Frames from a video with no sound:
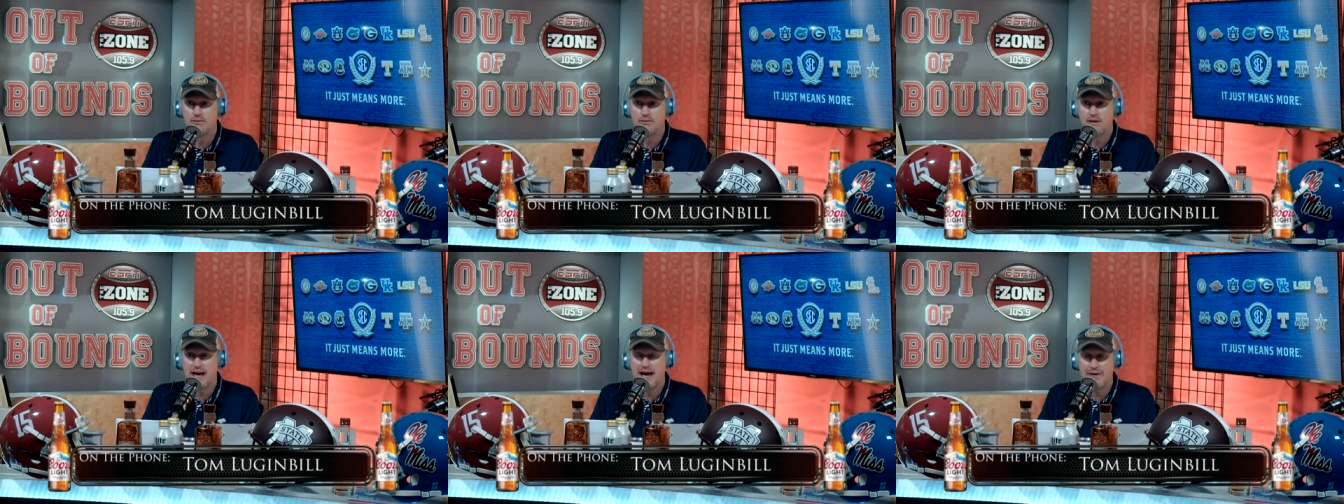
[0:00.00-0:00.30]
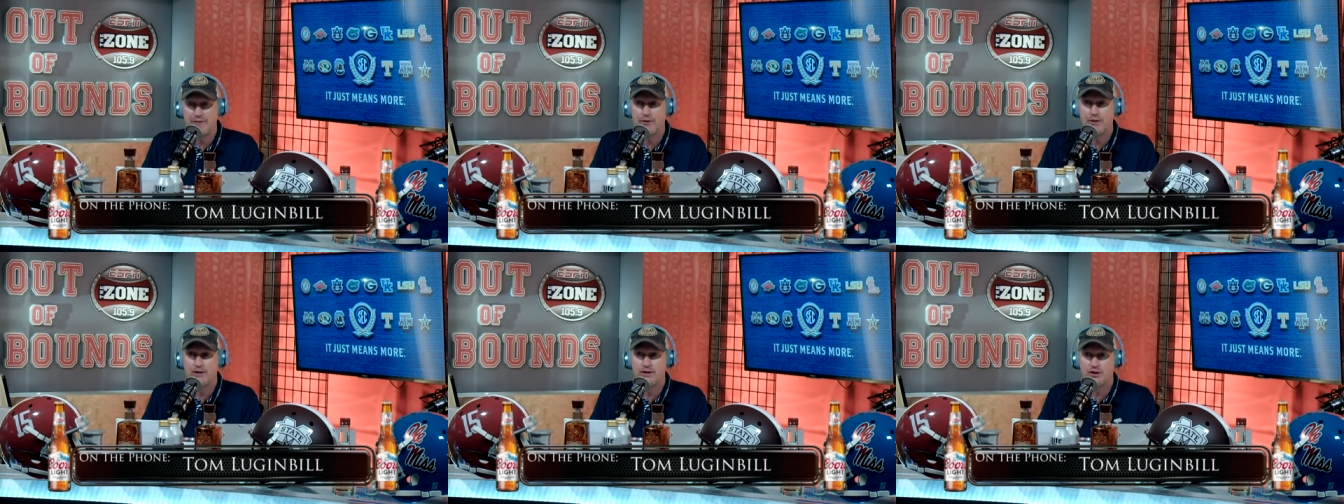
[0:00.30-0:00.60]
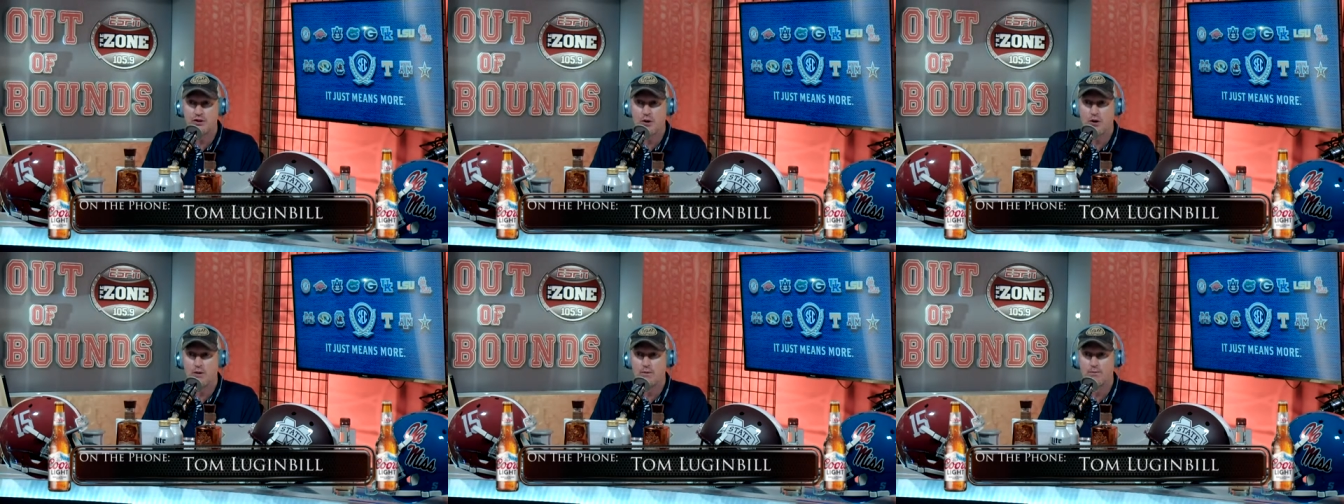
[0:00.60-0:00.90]

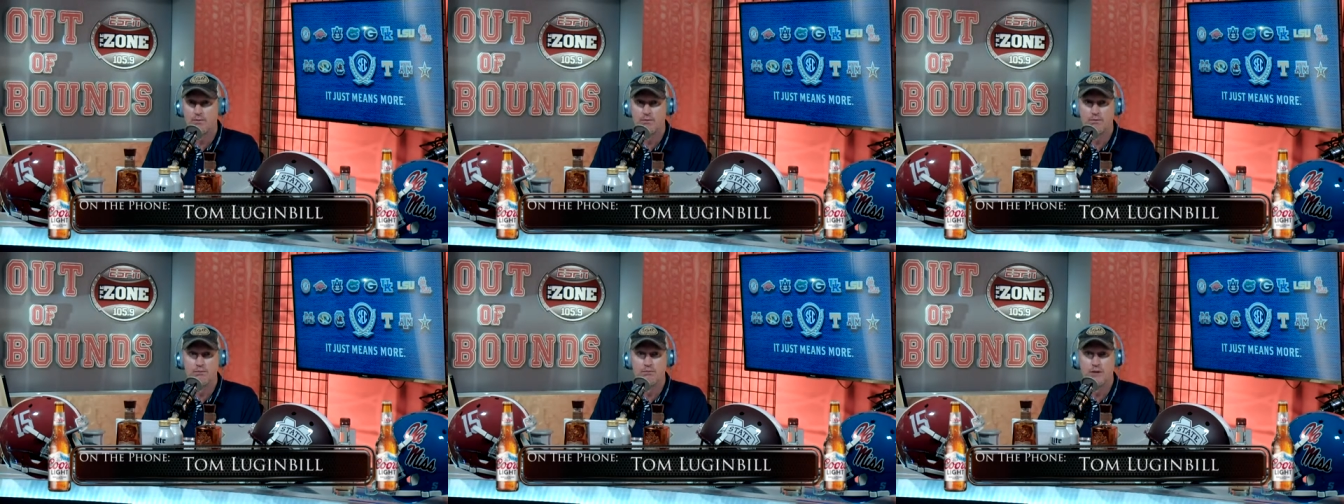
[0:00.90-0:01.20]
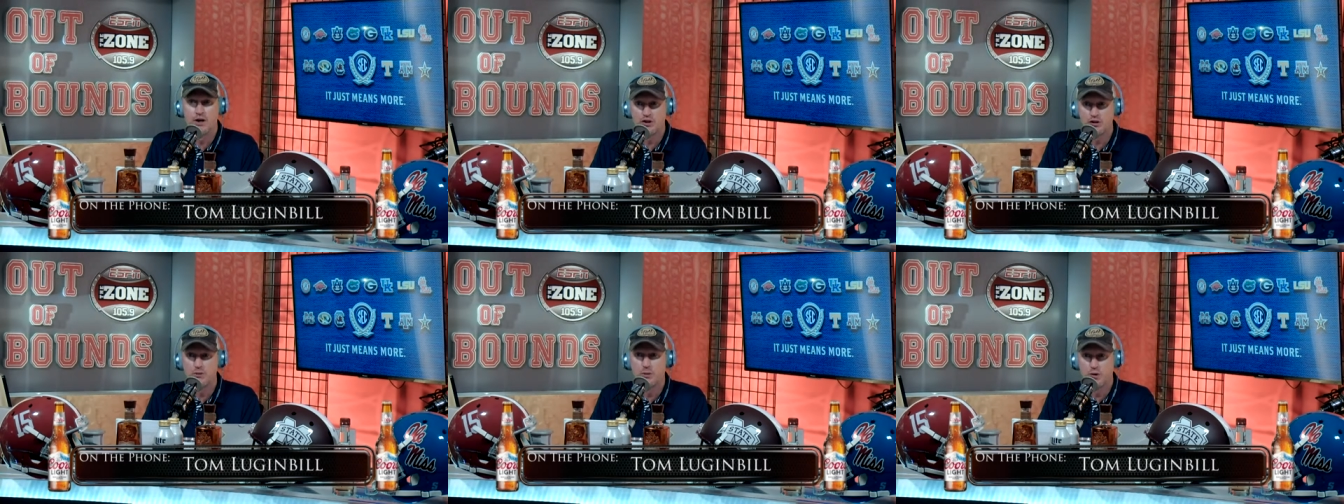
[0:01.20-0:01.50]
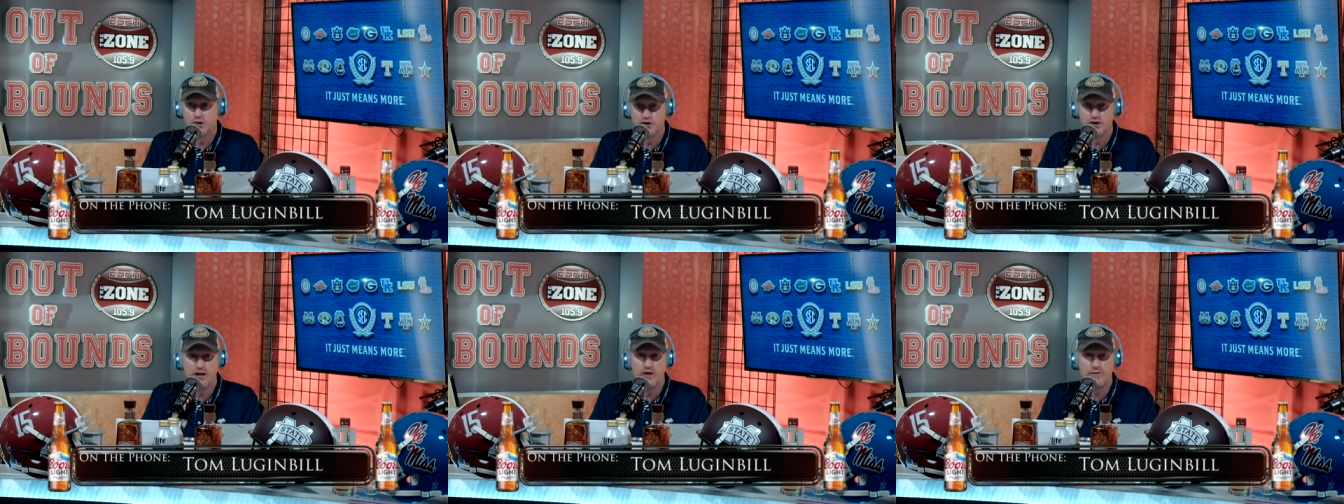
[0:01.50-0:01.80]
athletes are much more
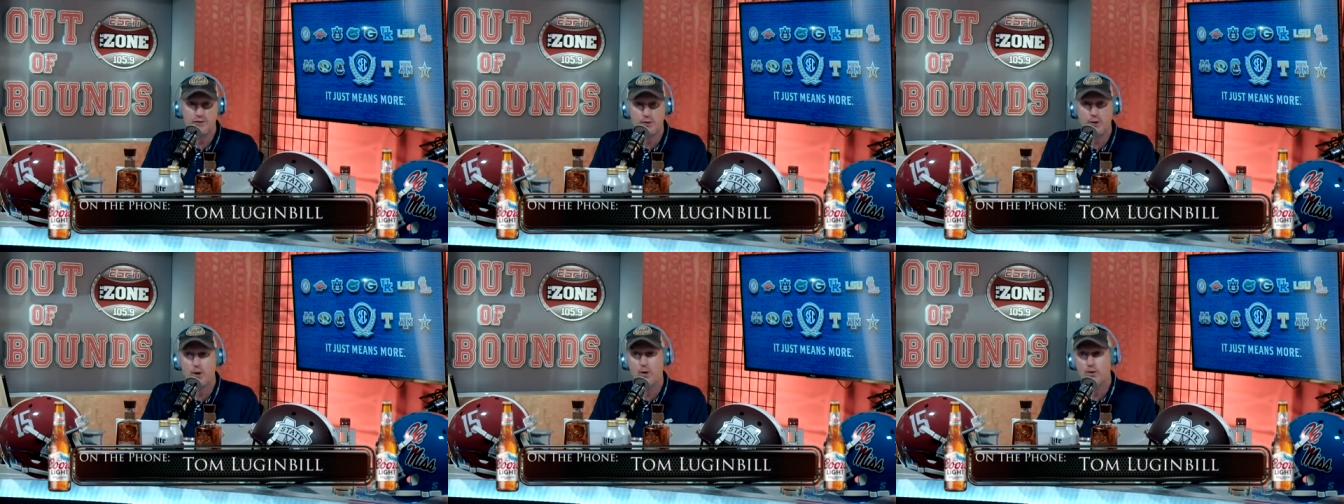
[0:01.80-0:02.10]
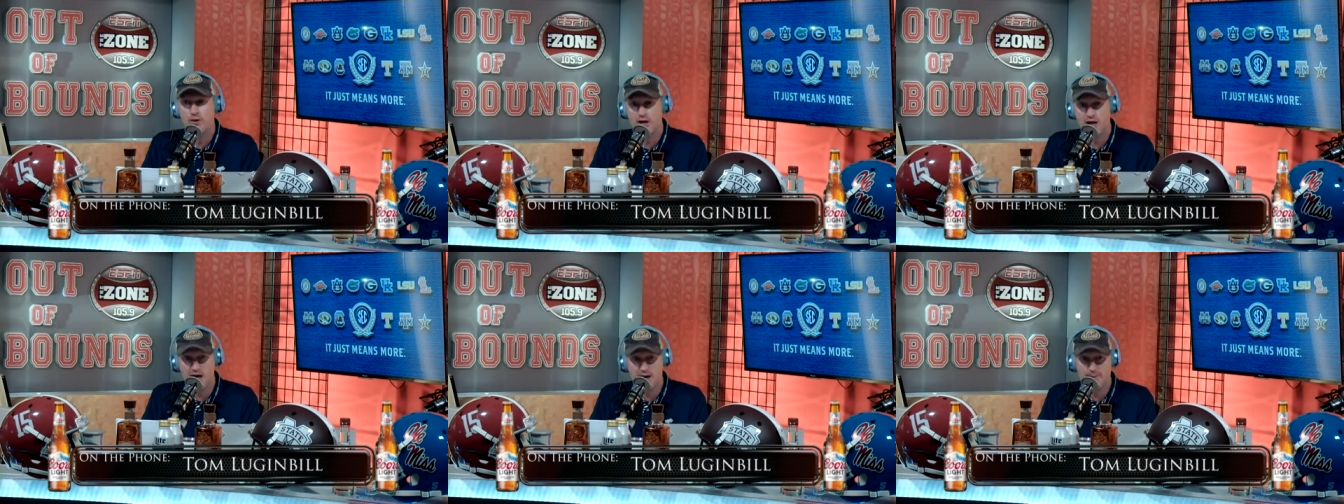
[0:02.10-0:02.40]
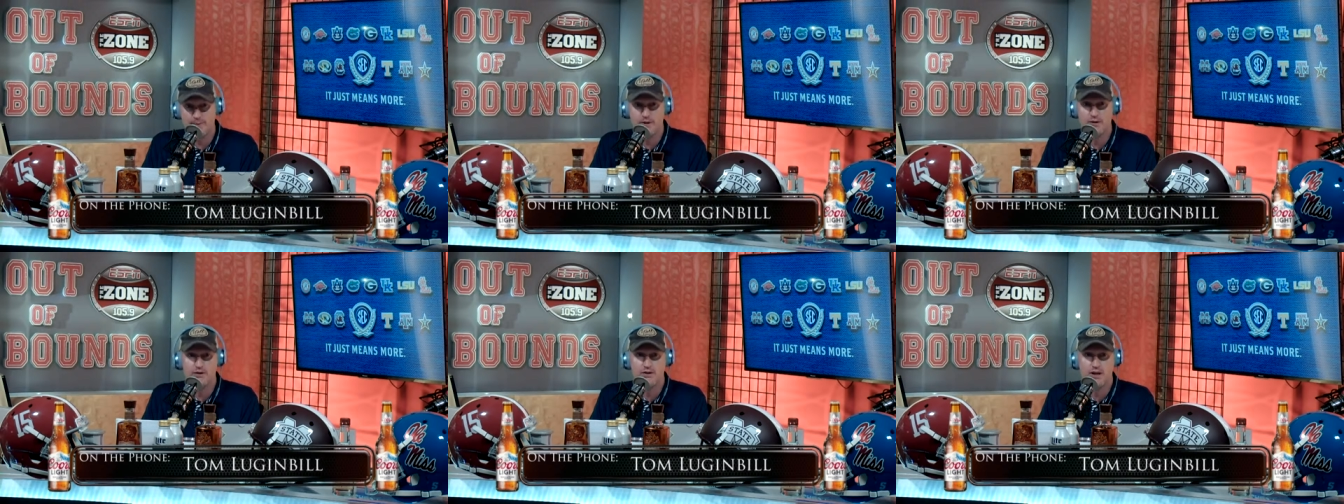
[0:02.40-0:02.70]
safer on
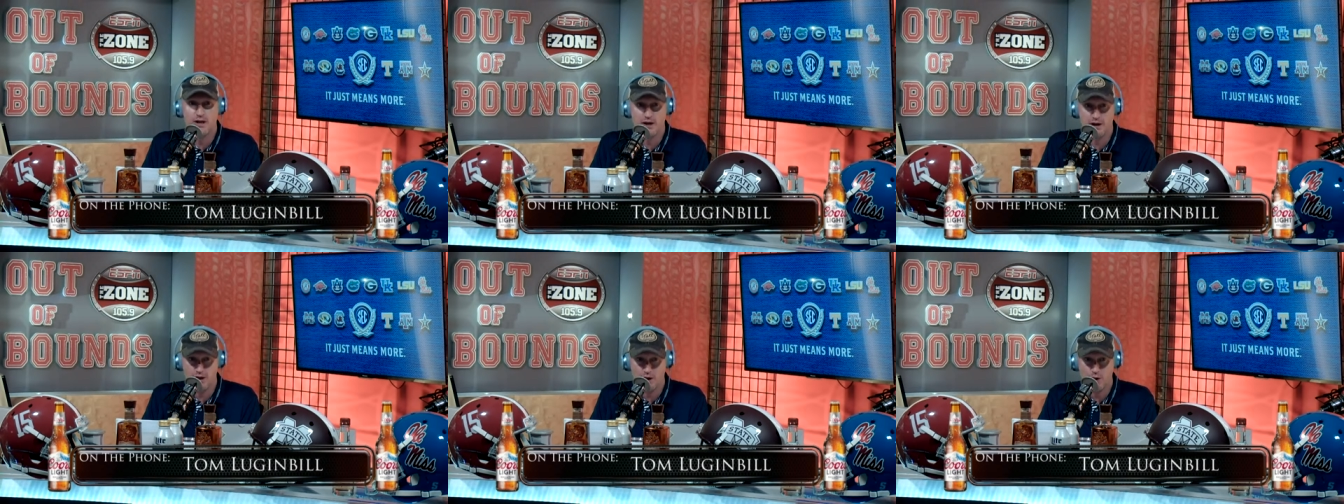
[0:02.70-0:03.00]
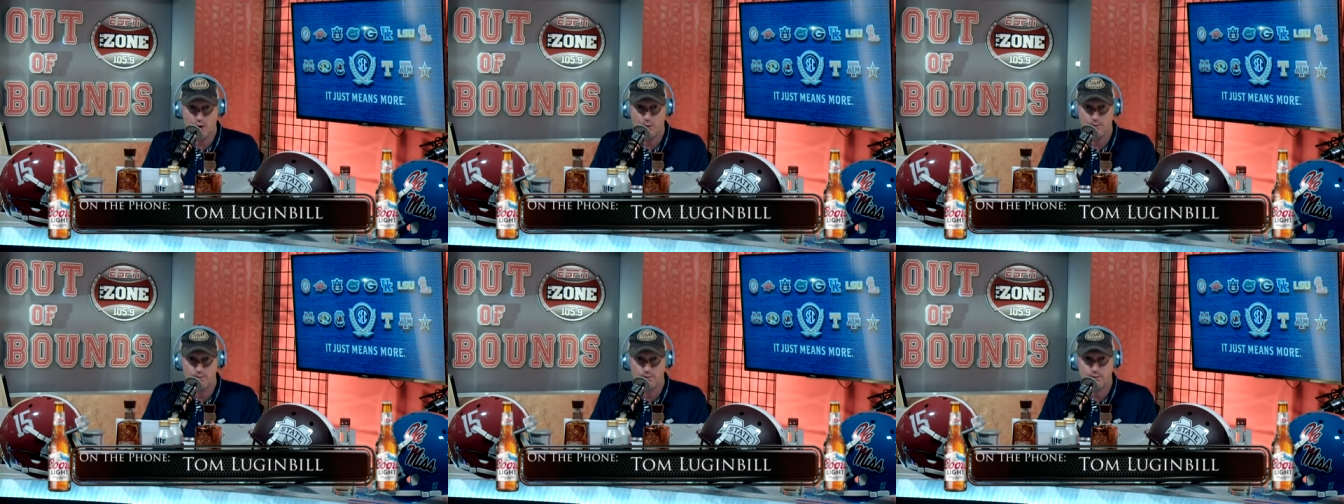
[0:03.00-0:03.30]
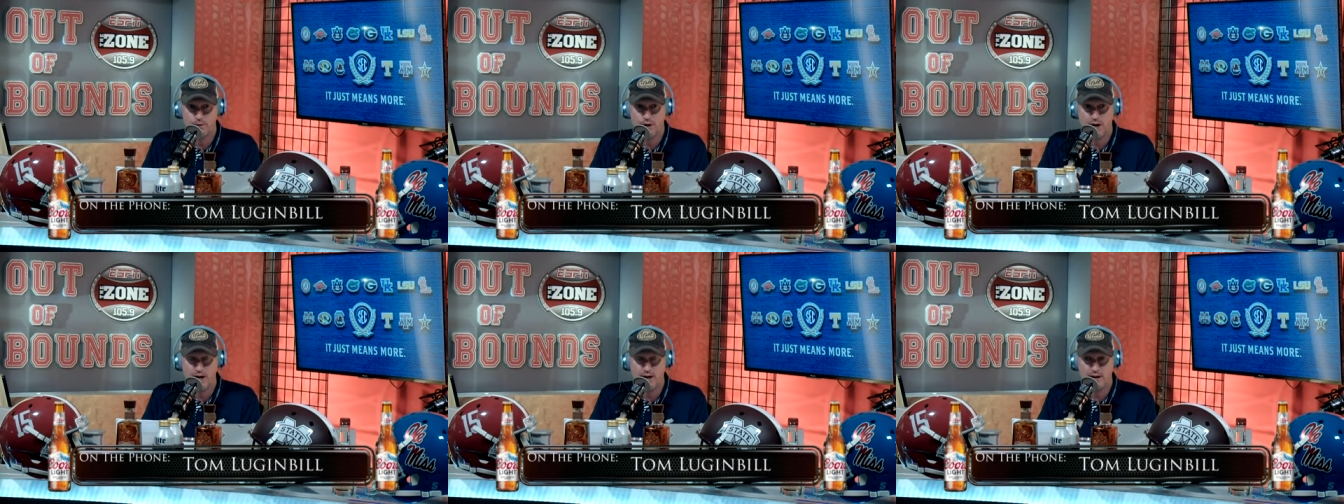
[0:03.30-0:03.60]
campus than at home,
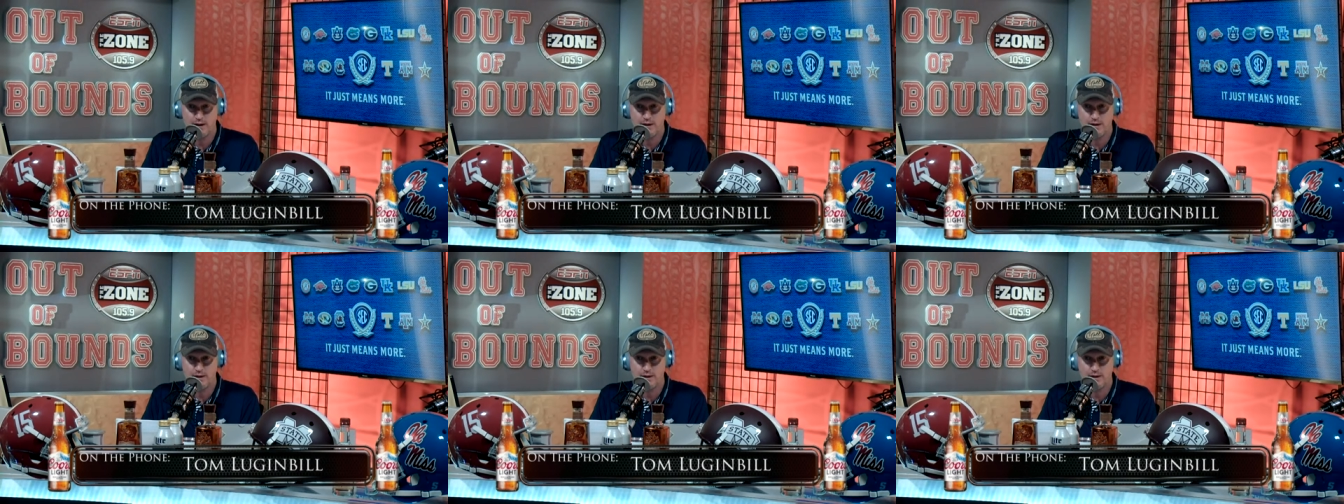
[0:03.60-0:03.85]
right?